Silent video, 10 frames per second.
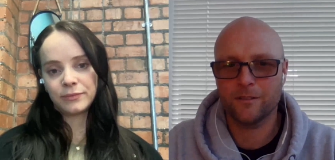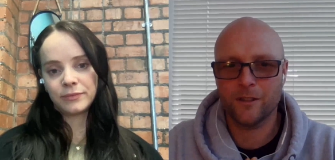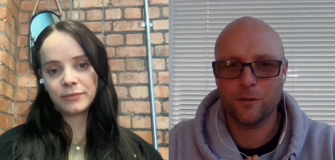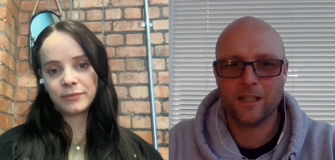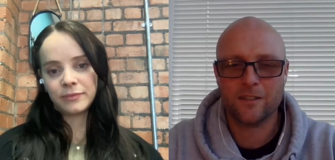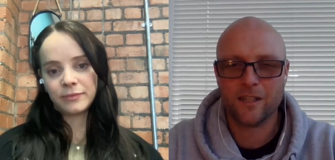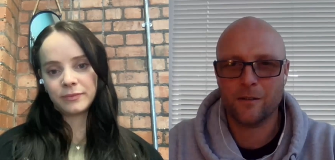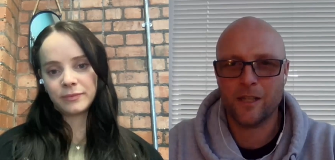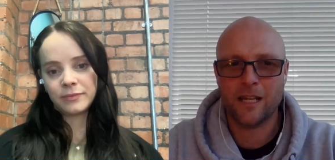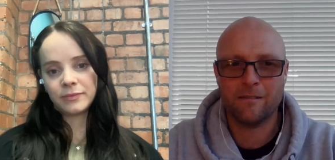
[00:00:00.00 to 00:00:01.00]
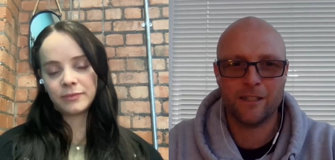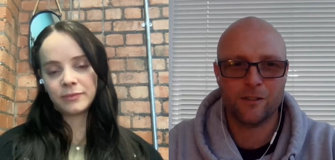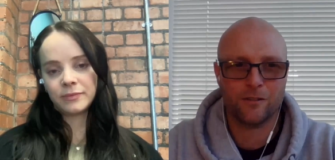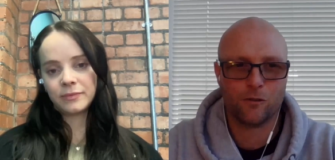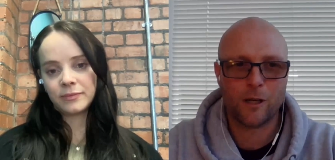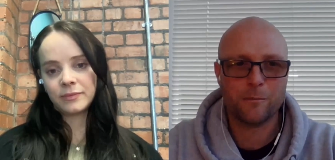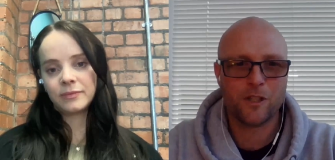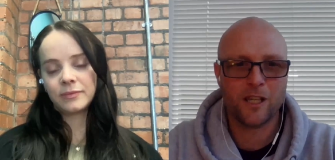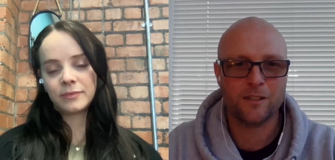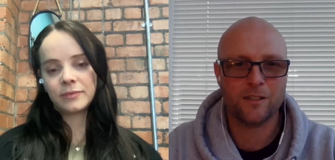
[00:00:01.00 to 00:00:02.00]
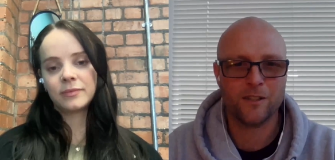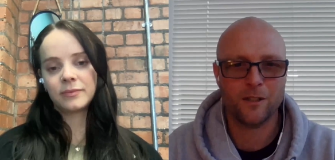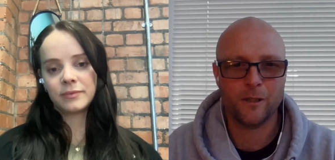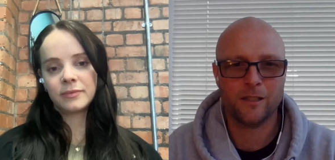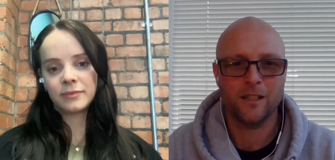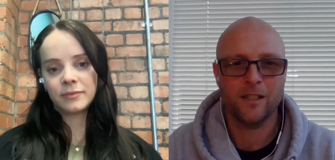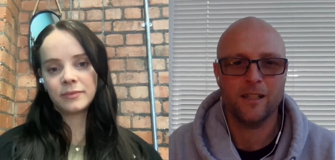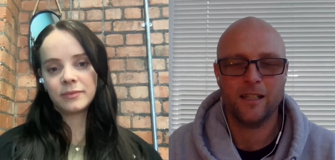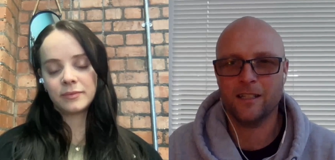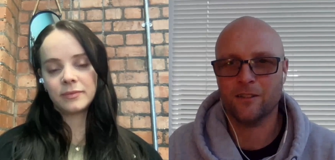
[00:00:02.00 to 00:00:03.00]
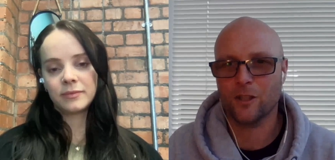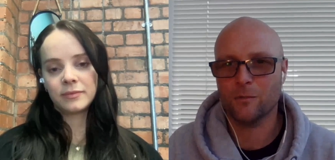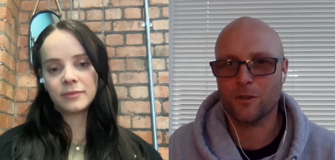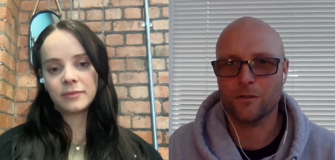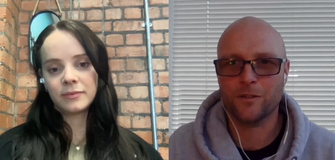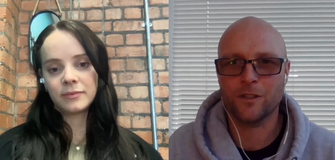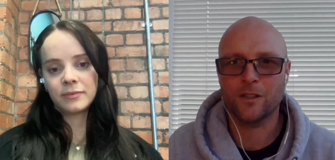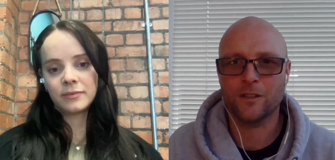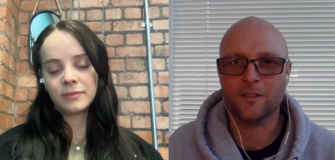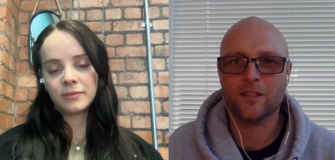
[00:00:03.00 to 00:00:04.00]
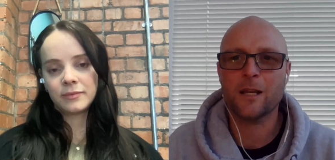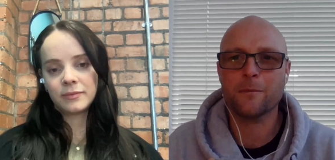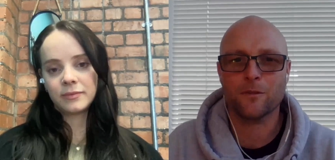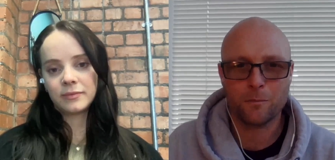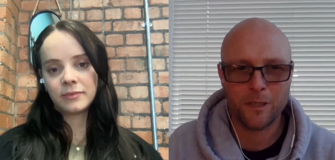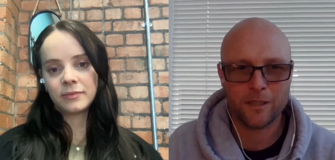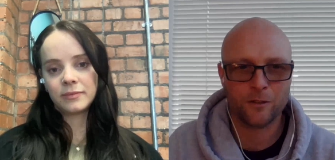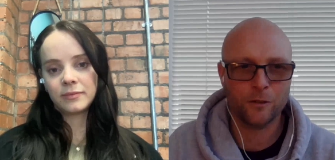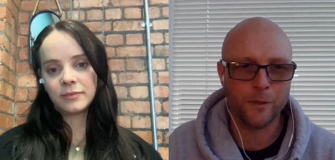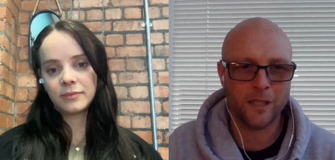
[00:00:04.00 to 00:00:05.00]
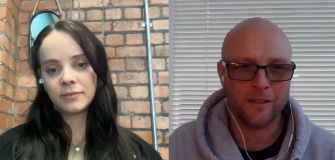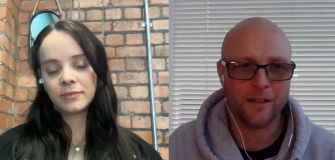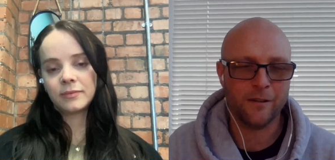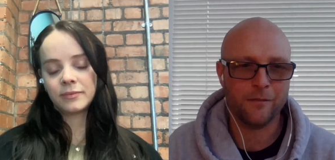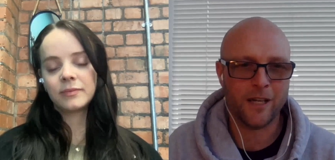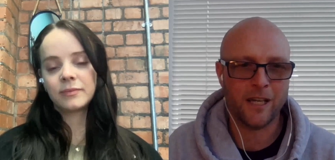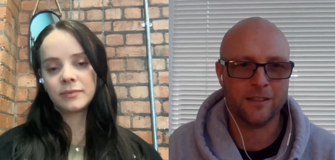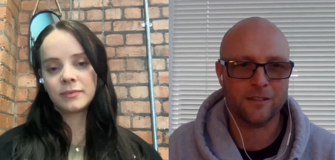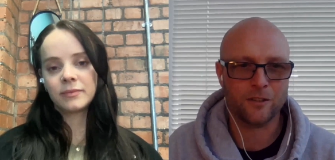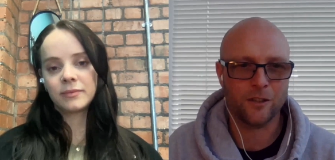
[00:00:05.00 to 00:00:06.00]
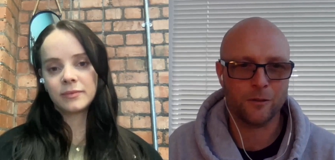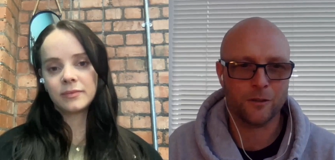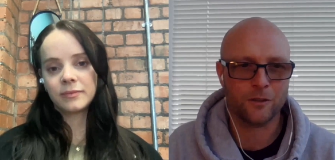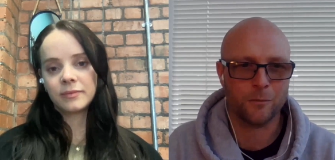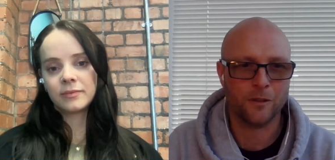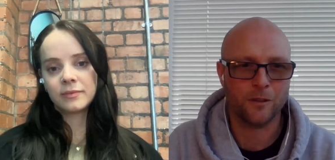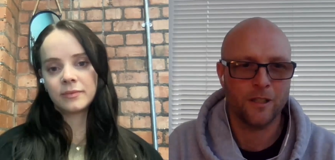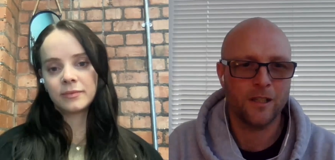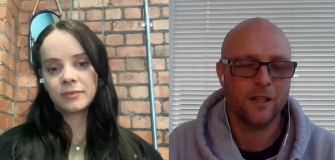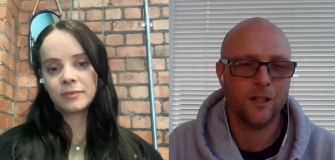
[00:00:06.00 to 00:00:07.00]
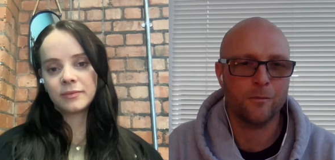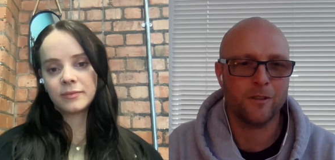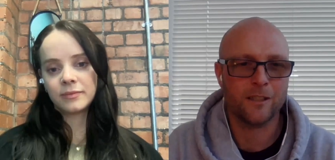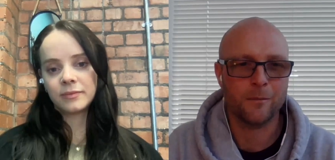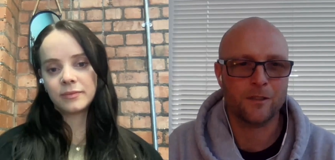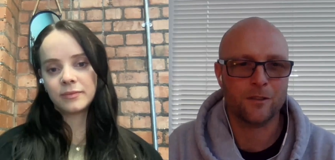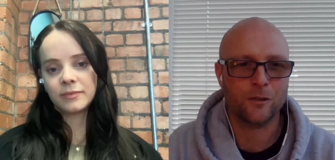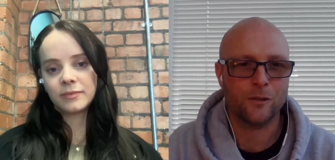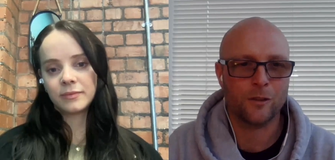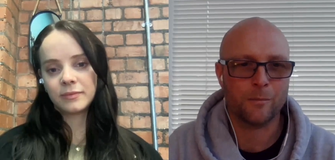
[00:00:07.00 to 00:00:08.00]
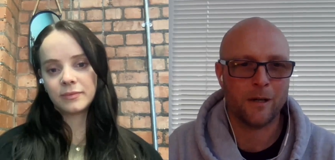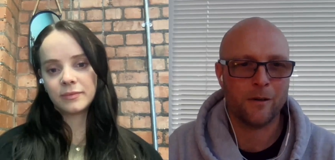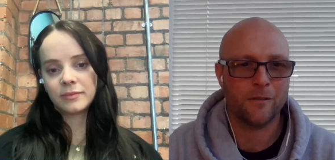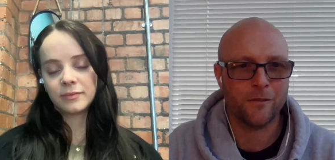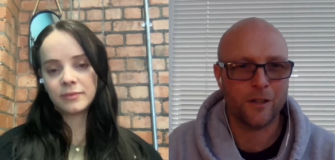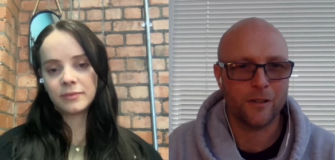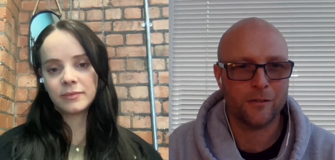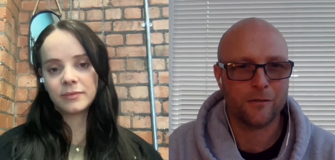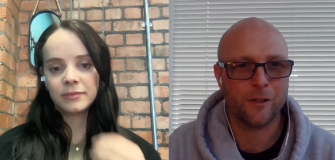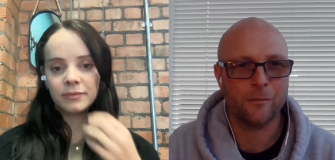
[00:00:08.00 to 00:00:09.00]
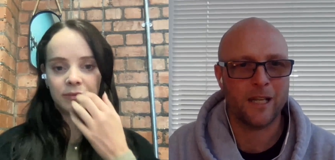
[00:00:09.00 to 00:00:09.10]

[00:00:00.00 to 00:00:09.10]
Speaker 1: you guys down there in Tramshed are doing in terms of the types of speakers who'll be at that event. So we've got someone hopefully coming to talk about a fund from